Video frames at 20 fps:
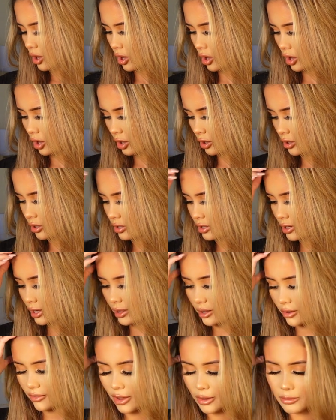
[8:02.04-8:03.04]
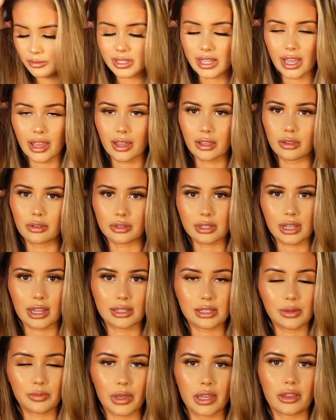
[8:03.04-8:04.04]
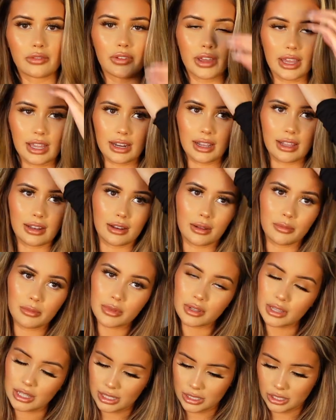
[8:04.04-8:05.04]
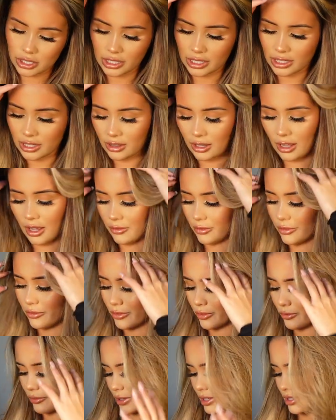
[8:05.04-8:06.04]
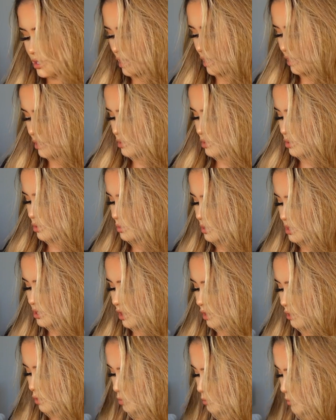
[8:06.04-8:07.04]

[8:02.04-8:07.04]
on. I love how I'm saying it looks like it's a big fit and I'm literally gonna laugh if it fits like super snug